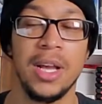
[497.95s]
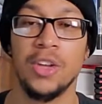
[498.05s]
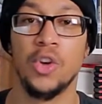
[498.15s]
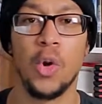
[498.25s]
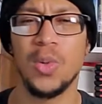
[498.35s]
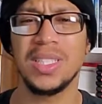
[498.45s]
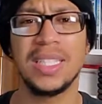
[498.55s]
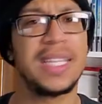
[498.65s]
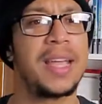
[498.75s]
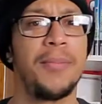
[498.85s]
You always need
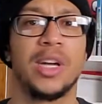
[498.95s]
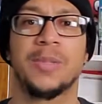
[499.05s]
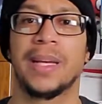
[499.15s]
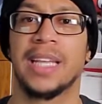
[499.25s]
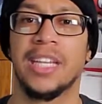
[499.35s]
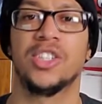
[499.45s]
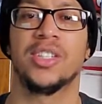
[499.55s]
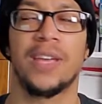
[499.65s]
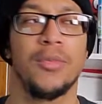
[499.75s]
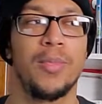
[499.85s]
to temper expectations.
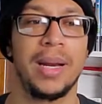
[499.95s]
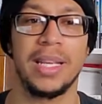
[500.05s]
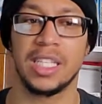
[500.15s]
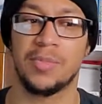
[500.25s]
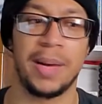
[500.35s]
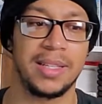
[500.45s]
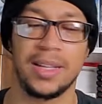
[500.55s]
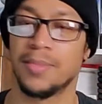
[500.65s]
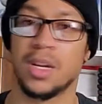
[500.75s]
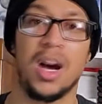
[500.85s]
Everybody expects
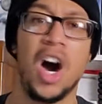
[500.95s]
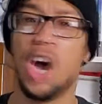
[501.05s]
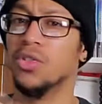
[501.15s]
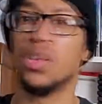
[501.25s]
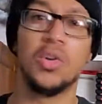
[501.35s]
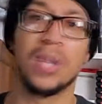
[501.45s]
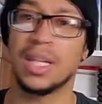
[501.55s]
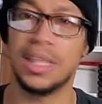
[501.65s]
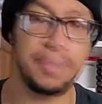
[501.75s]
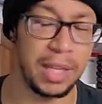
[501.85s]
them to unload the
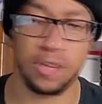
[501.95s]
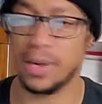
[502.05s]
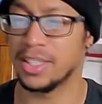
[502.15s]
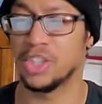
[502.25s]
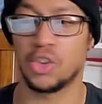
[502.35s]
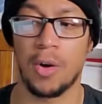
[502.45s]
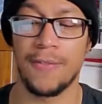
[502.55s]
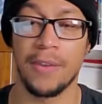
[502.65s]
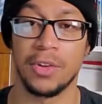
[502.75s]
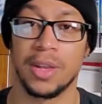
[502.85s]
clip like crazy and show off
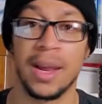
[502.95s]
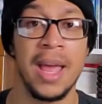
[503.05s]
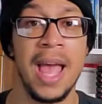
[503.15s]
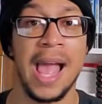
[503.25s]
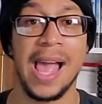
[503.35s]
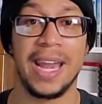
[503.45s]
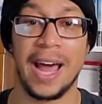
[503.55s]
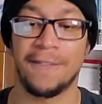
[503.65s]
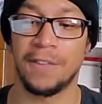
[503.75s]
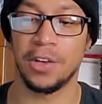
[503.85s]
everything, and
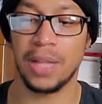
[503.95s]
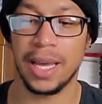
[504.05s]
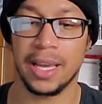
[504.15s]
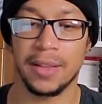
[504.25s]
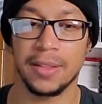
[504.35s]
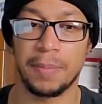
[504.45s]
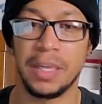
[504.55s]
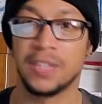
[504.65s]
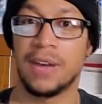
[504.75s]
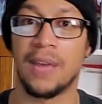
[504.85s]
I feel like the
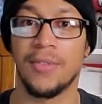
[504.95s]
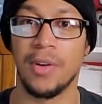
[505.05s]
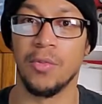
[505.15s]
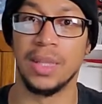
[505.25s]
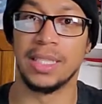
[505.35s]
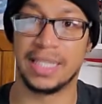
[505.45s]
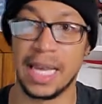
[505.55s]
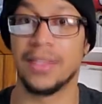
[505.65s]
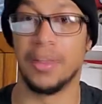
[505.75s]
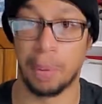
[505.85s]
PS5 event really
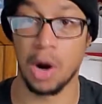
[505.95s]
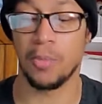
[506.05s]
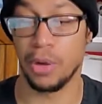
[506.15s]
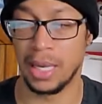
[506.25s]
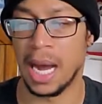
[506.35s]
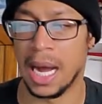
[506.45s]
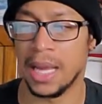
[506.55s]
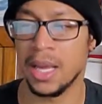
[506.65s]
set the bar pretty high.